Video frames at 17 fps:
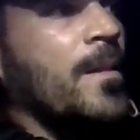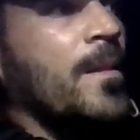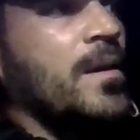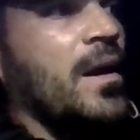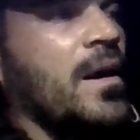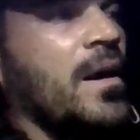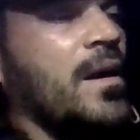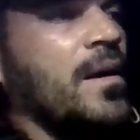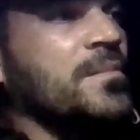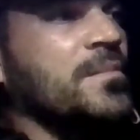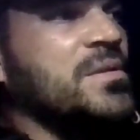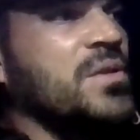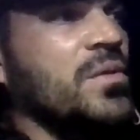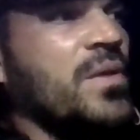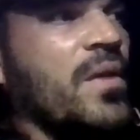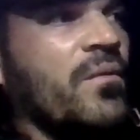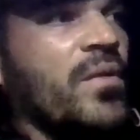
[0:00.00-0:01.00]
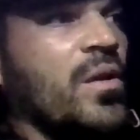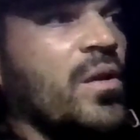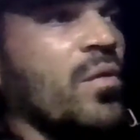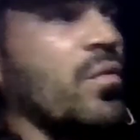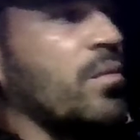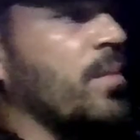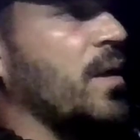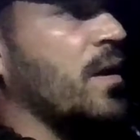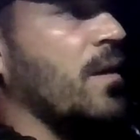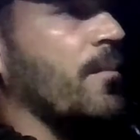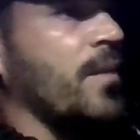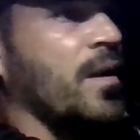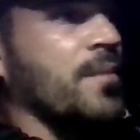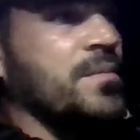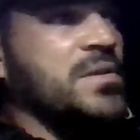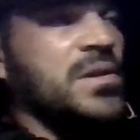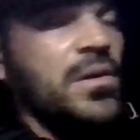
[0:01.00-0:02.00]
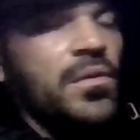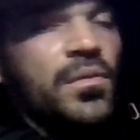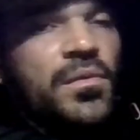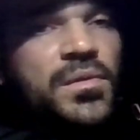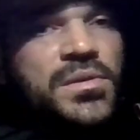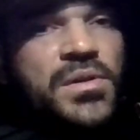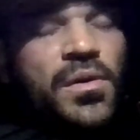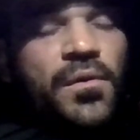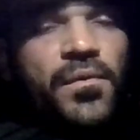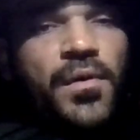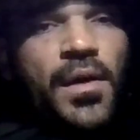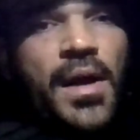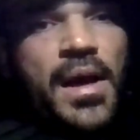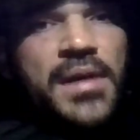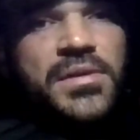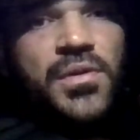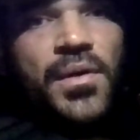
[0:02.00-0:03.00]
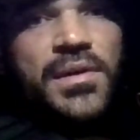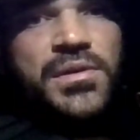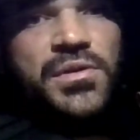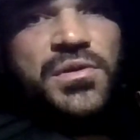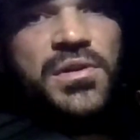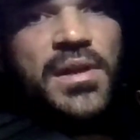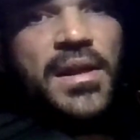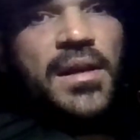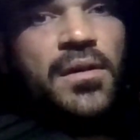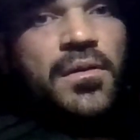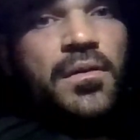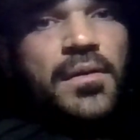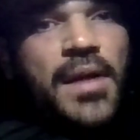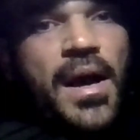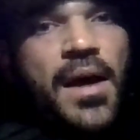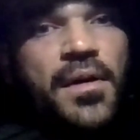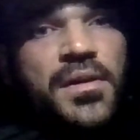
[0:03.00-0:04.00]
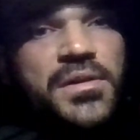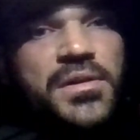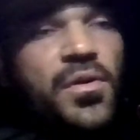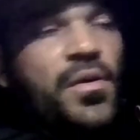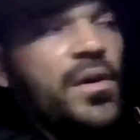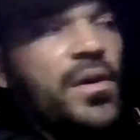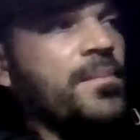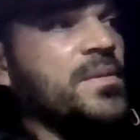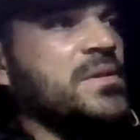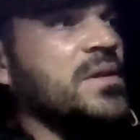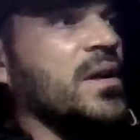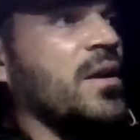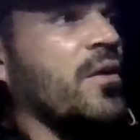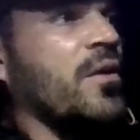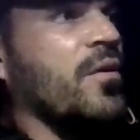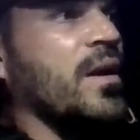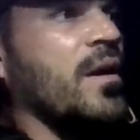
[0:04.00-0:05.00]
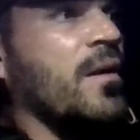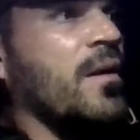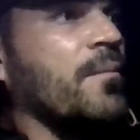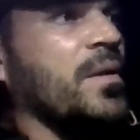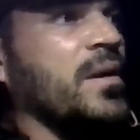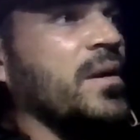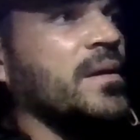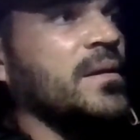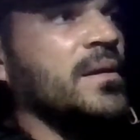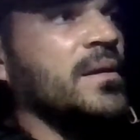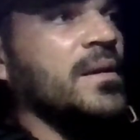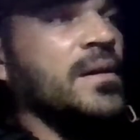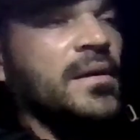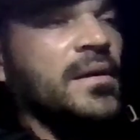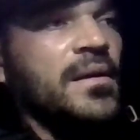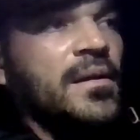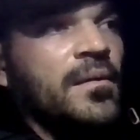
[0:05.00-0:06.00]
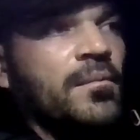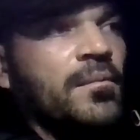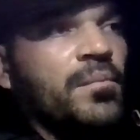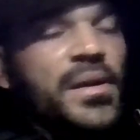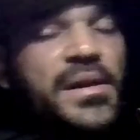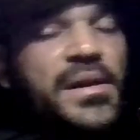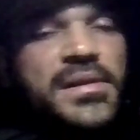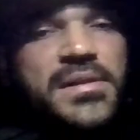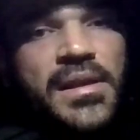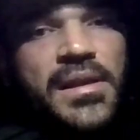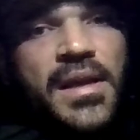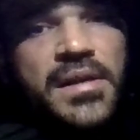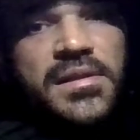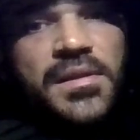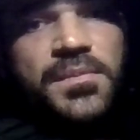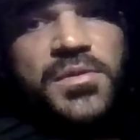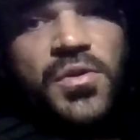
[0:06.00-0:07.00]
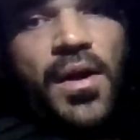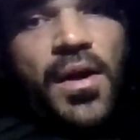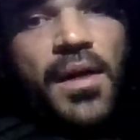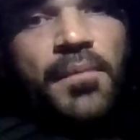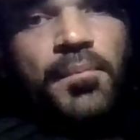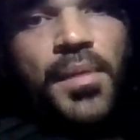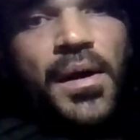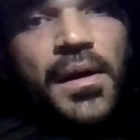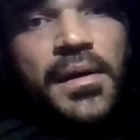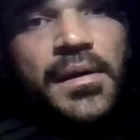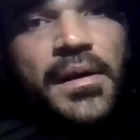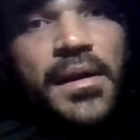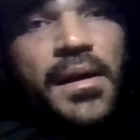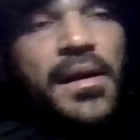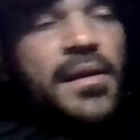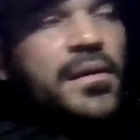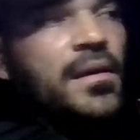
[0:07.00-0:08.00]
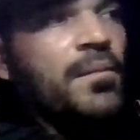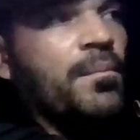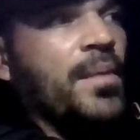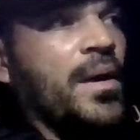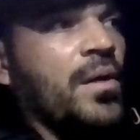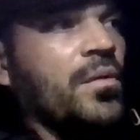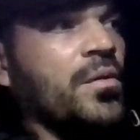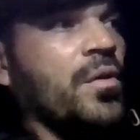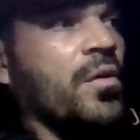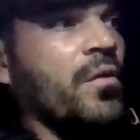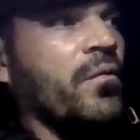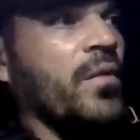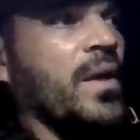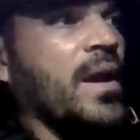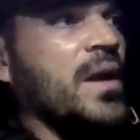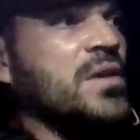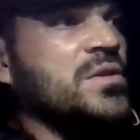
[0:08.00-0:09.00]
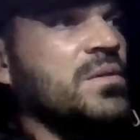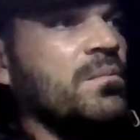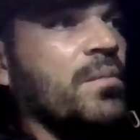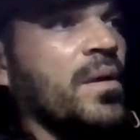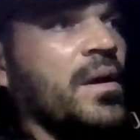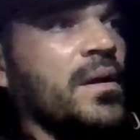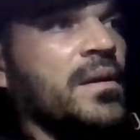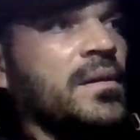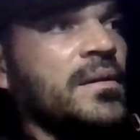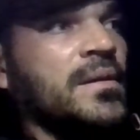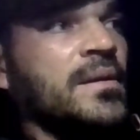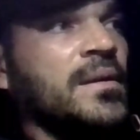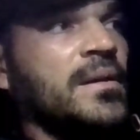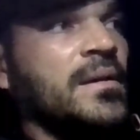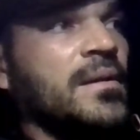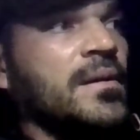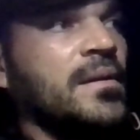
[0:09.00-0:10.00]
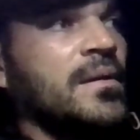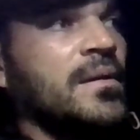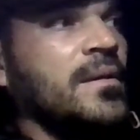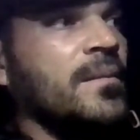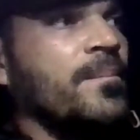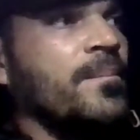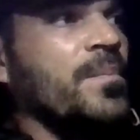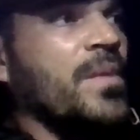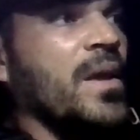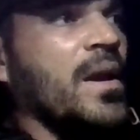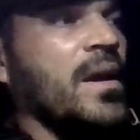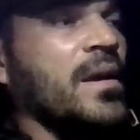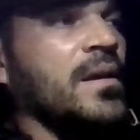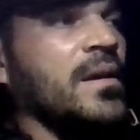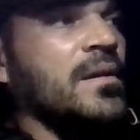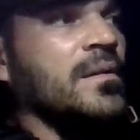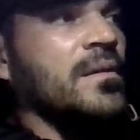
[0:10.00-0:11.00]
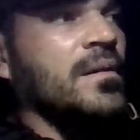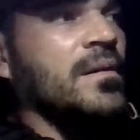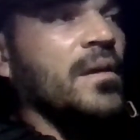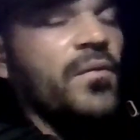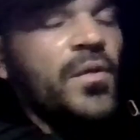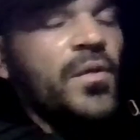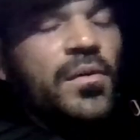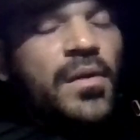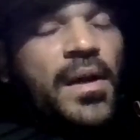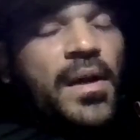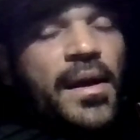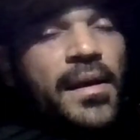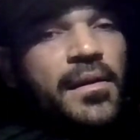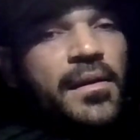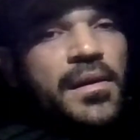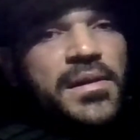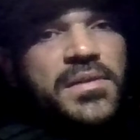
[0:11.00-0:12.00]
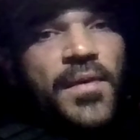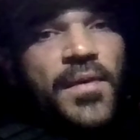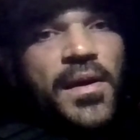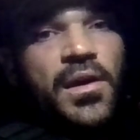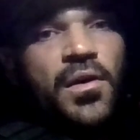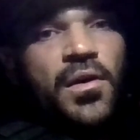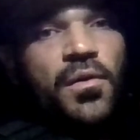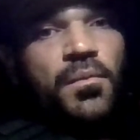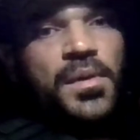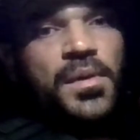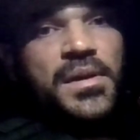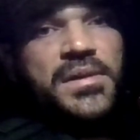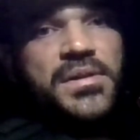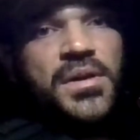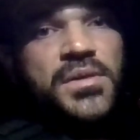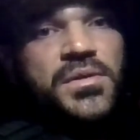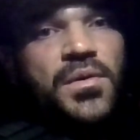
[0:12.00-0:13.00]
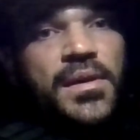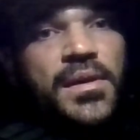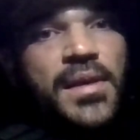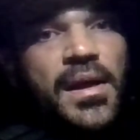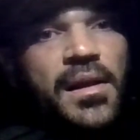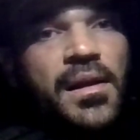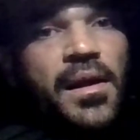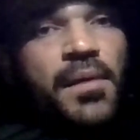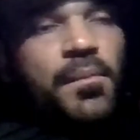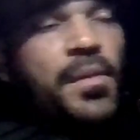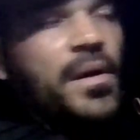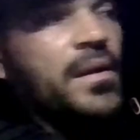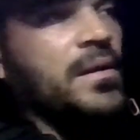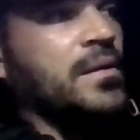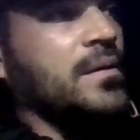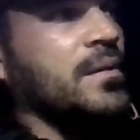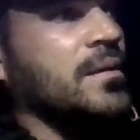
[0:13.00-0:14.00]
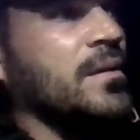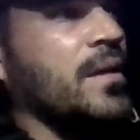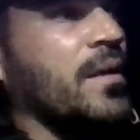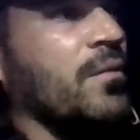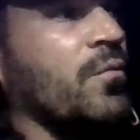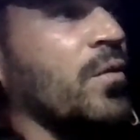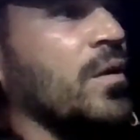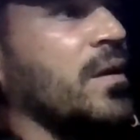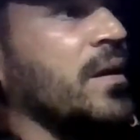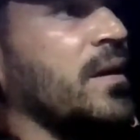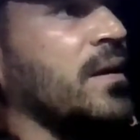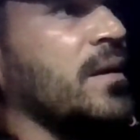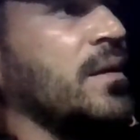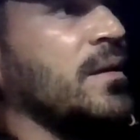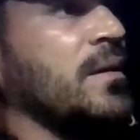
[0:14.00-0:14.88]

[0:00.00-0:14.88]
So that video will be coming up soon. So if you guys are interested on how to start up a security company, please hit that subscribe button and the bell notification button. And if you like this video, please also hit that like button. That really